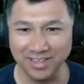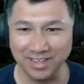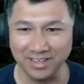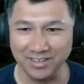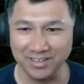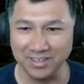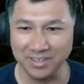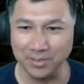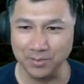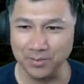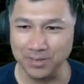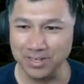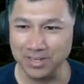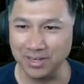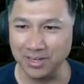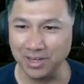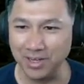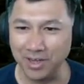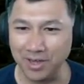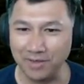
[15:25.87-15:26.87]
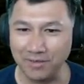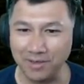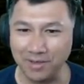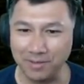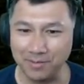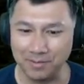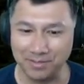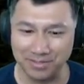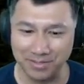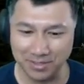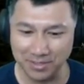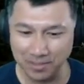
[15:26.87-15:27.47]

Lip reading: don't think we did a lot of damage.